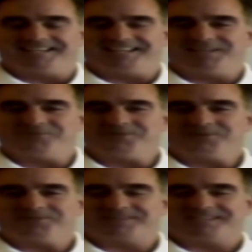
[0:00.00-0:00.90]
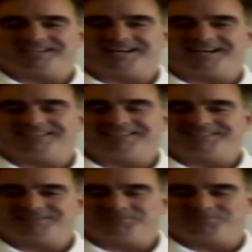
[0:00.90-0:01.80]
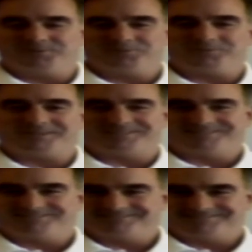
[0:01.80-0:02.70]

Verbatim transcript: Anywhere with an island and blue water.